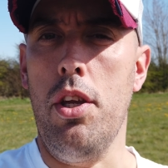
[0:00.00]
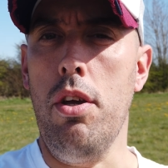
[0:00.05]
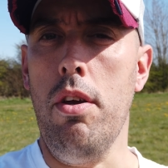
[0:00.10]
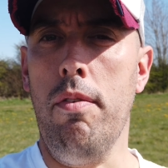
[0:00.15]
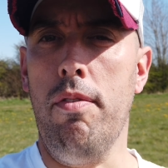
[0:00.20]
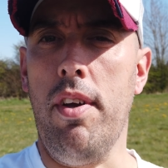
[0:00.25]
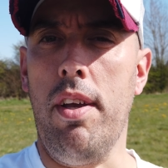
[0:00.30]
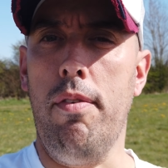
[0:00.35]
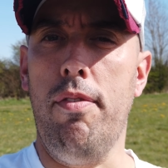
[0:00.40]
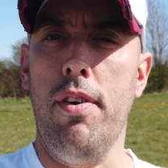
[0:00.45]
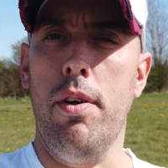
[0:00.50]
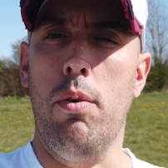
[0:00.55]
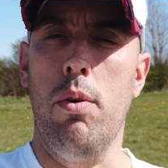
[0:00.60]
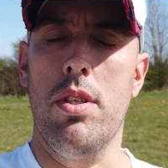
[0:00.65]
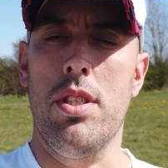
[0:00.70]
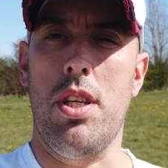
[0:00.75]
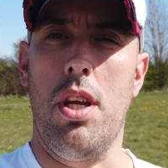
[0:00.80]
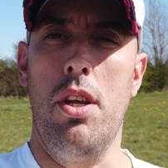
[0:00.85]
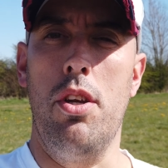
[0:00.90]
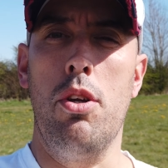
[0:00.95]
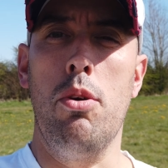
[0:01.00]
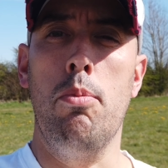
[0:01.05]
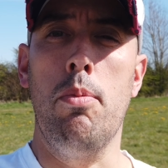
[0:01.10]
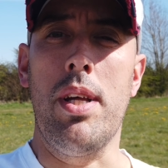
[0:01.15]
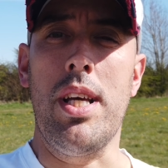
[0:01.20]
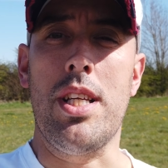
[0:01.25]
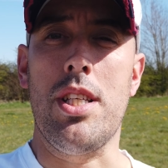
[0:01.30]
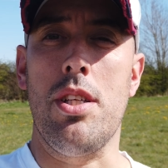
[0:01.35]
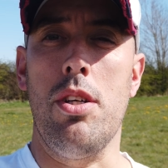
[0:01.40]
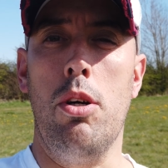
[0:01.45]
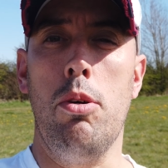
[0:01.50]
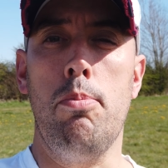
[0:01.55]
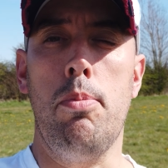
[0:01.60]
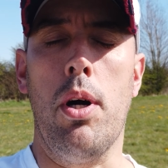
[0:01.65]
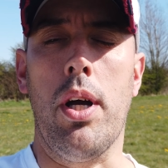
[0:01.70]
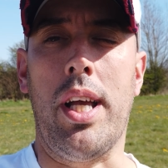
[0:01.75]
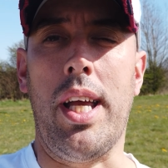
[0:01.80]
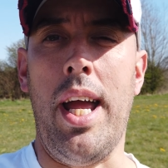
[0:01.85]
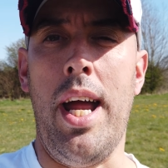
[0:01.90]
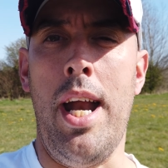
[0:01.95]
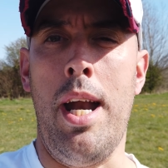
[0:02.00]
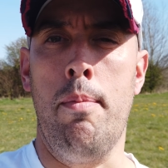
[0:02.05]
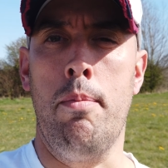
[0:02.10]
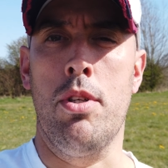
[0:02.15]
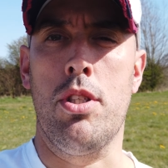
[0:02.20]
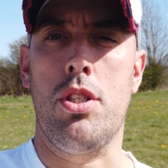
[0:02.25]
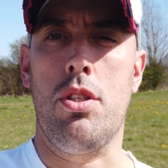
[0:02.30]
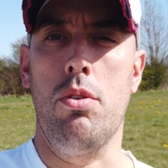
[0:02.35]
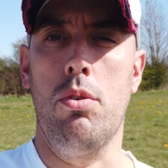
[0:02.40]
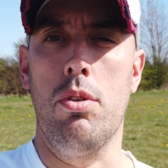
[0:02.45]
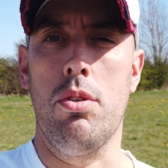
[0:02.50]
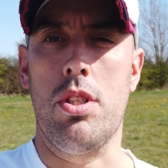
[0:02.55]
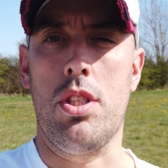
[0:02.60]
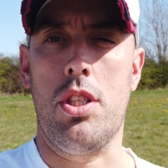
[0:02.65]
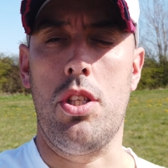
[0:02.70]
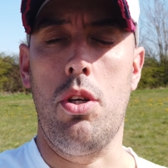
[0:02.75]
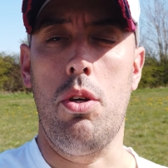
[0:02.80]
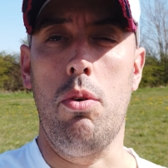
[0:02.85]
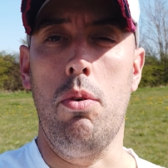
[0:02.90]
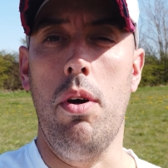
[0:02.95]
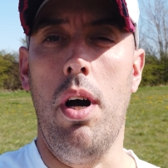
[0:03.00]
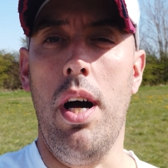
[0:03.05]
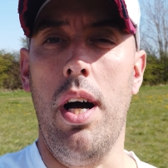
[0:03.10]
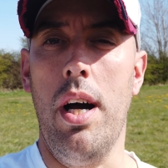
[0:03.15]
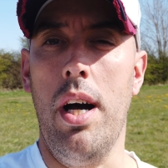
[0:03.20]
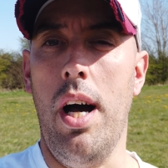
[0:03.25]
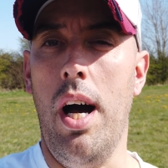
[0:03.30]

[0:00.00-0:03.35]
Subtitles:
UV filters are normally sold by camera stores to